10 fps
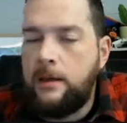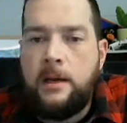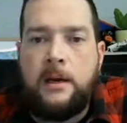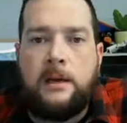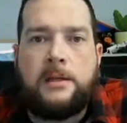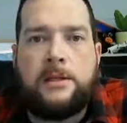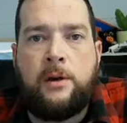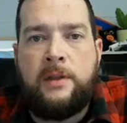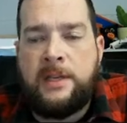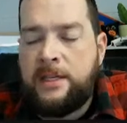So
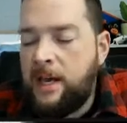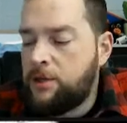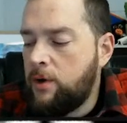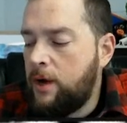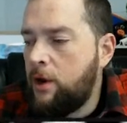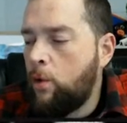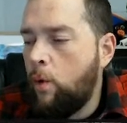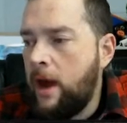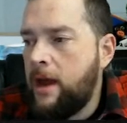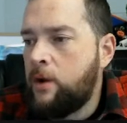in this case right here,
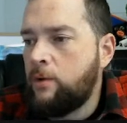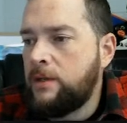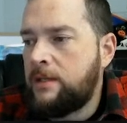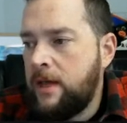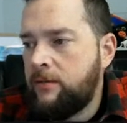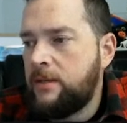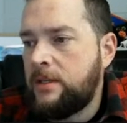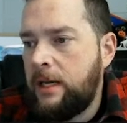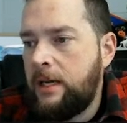y equals 17.